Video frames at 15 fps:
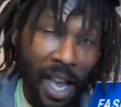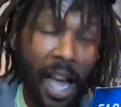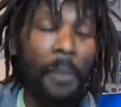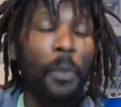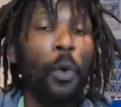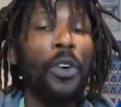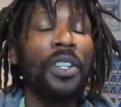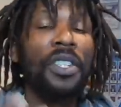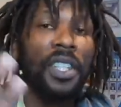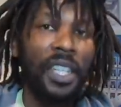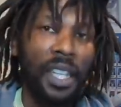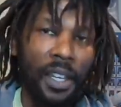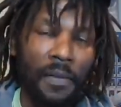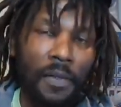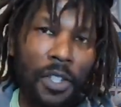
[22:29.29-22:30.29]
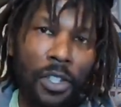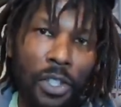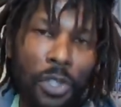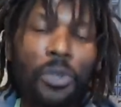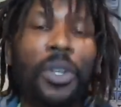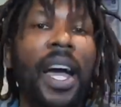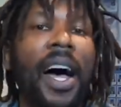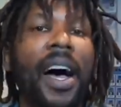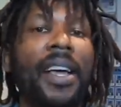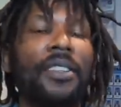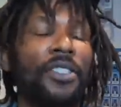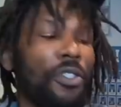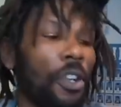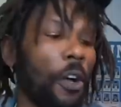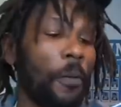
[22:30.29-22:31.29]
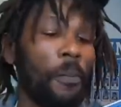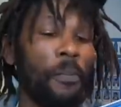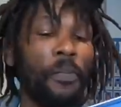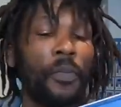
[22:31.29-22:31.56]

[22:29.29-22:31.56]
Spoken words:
I'm going to give to you guys, you know?